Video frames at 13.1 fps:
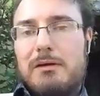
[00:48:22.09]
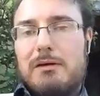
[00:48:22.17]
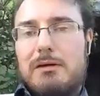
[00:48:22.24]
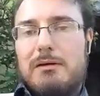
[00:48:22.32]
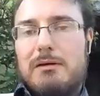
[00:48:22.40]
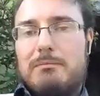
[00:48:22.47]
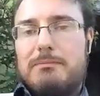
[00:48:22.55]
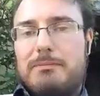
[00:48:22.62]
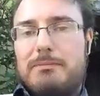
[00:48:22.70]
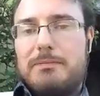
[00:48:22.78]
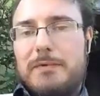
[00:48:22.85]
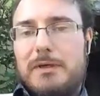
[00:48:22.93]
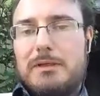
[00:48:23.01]
Um,
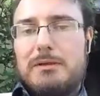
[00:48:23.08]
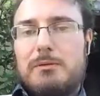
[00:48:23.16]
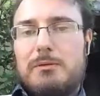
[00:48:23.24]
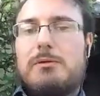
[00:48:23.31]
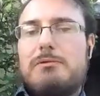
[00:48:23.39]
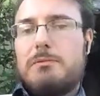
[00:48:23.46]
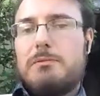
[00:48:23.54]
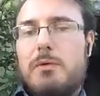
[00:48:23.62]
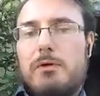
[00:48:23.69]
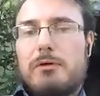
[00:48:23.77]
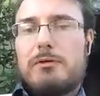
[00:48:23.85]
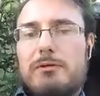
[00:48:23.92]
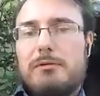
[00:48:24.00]
and there were
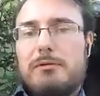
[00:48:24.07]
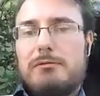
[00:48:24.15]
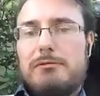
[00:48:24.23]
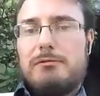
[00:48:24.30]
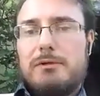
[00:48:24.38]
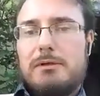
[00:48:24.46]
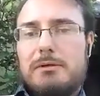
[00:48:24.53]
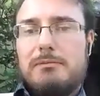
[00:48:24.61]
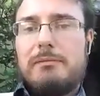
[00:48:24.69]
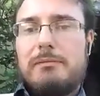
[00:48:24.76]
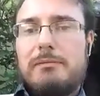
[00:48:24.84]
reports of uh,